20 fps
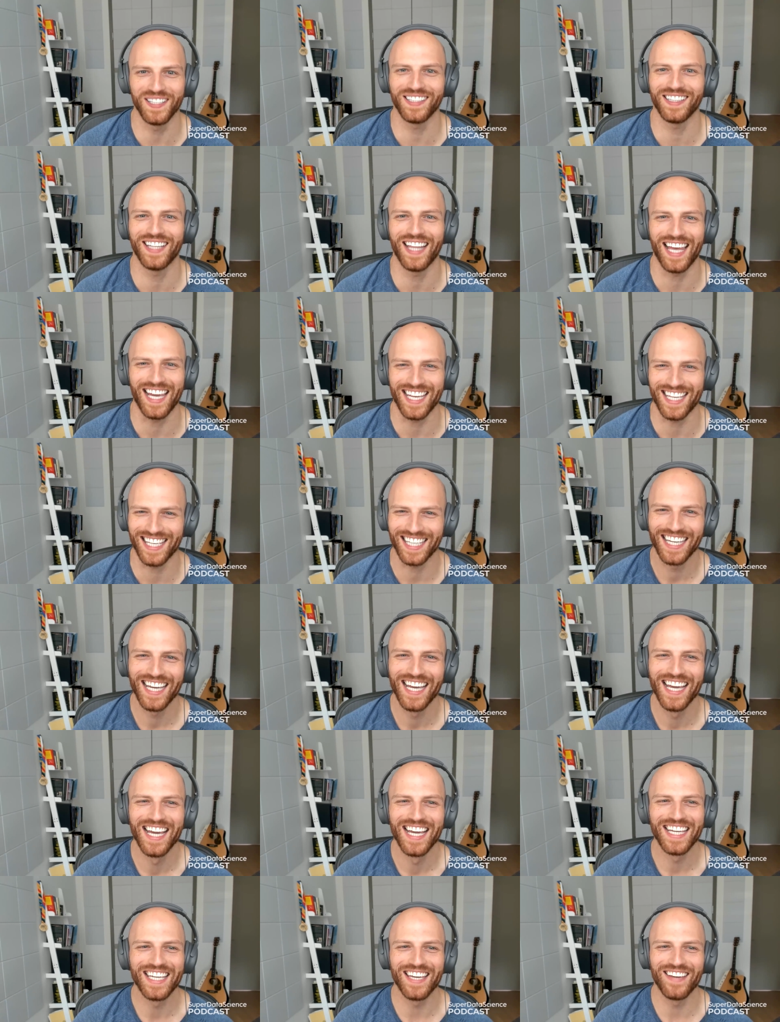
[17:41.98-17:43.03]
like,
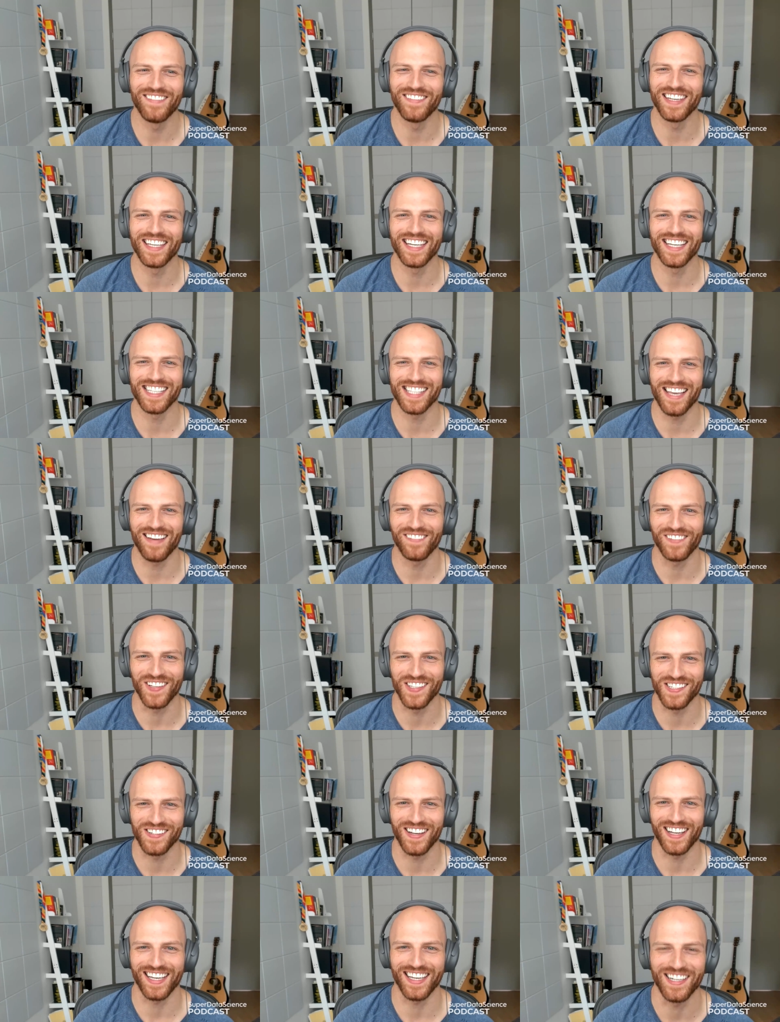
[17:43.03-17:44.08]
give me an example
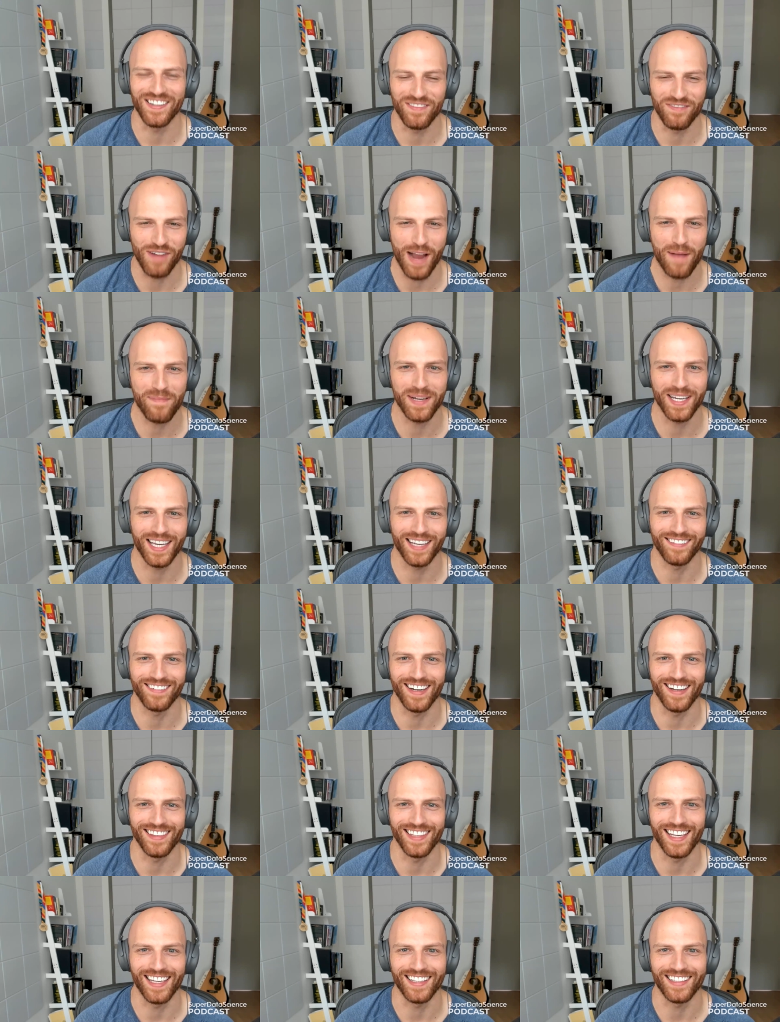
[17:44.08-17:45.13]
so I can wrap my head
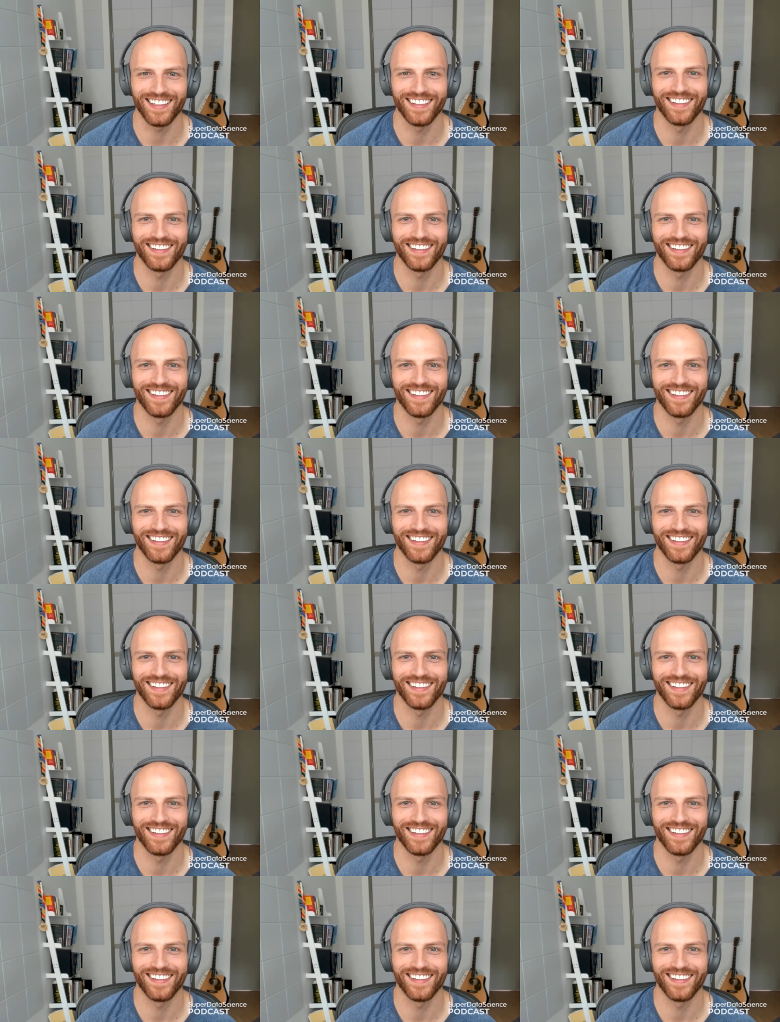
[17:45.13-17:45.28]
around that.